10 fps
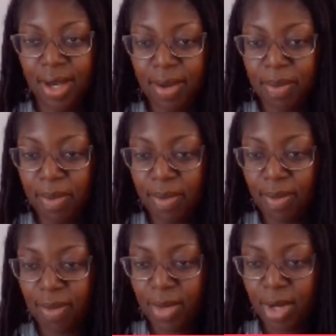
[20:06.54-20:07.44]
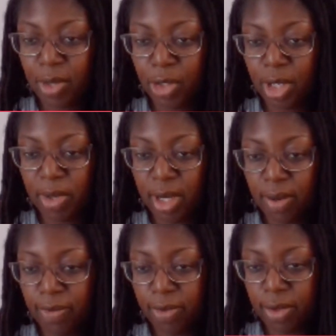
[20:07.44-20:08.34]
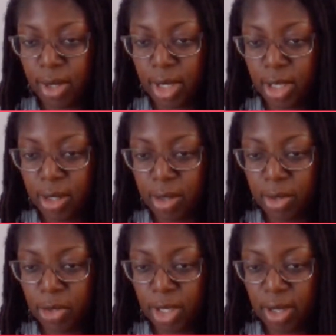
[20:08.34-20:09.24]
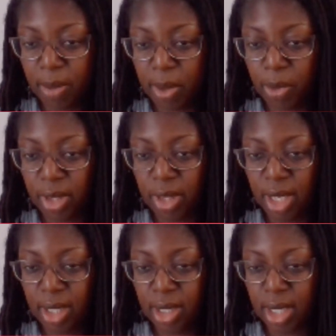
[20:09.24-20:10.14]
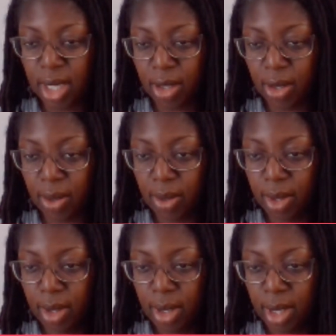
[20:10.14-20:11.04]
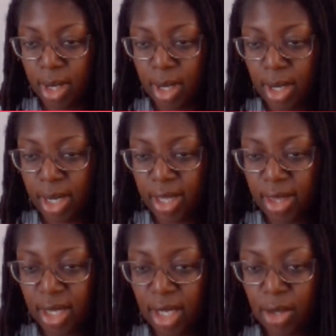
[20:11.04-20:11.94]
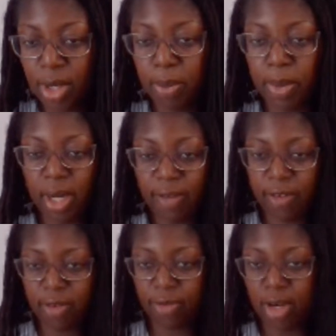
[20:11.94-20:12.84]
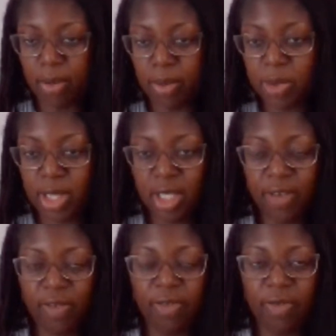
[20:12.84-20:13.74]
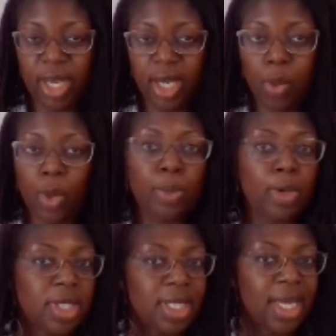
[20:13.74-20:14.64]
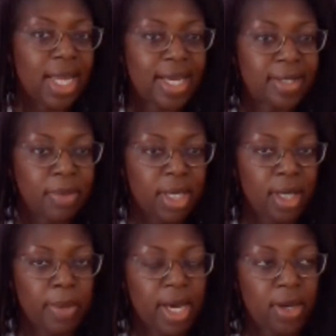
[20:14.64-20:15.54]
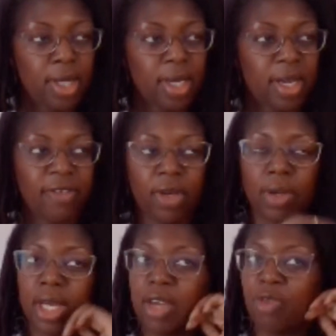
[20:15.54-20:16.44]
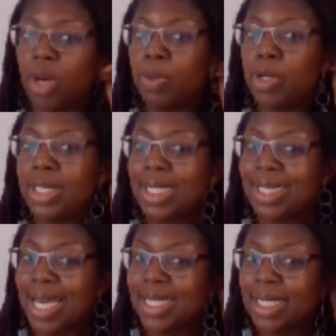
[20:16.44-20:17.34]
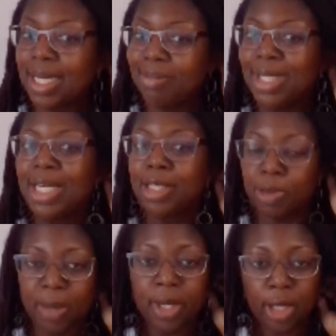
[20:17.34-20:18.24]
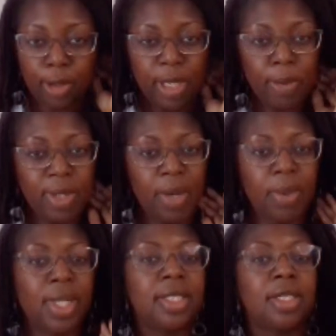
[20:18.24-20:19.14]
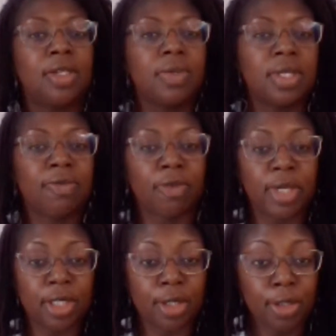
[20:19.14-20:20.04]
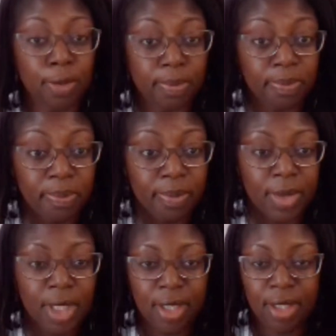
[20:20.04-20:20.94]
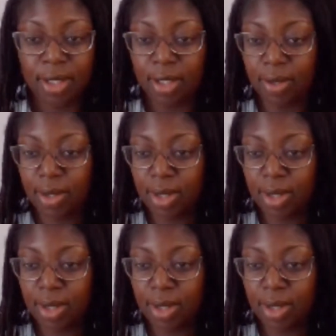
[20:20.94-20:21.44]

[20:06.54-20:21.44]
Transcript: I always try to be helpful on here. I always try to come up with things that, I think you could benefit from, especially if I get one person that asks me about it. I figure, okay, if one person is asking, there's probably other people that would like to know this information too. So,